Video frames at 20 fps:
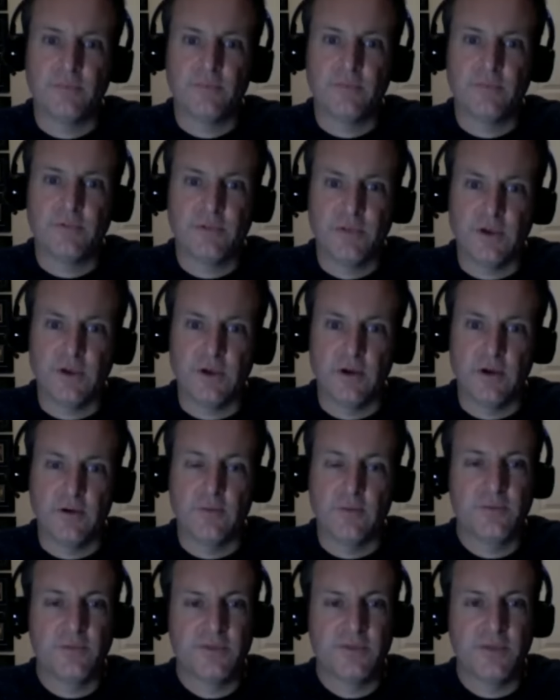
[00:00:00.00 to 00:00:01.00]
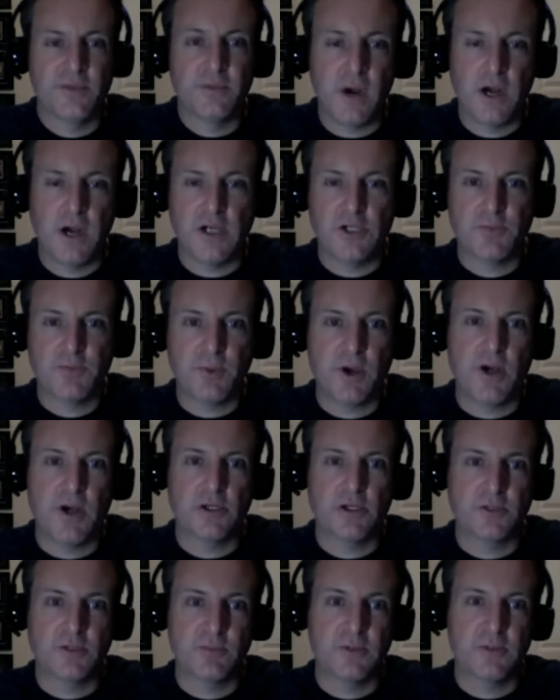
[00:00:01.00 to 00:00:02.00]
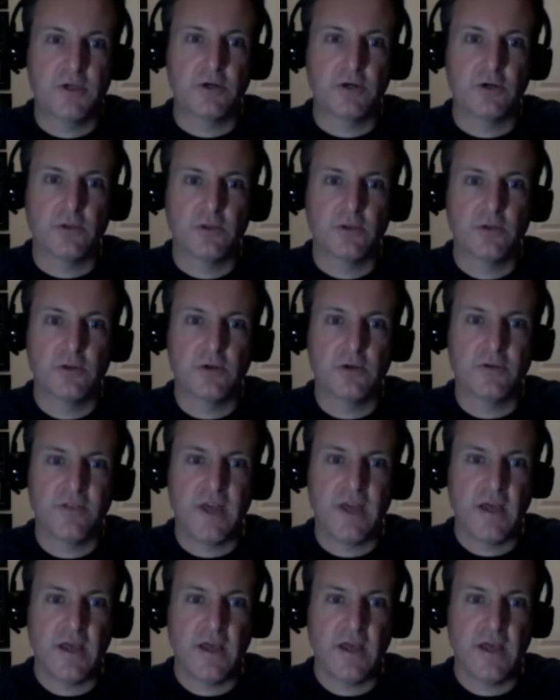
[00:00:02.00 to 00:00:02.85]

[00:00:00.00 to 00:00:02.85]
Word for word: the the mosh posh build of that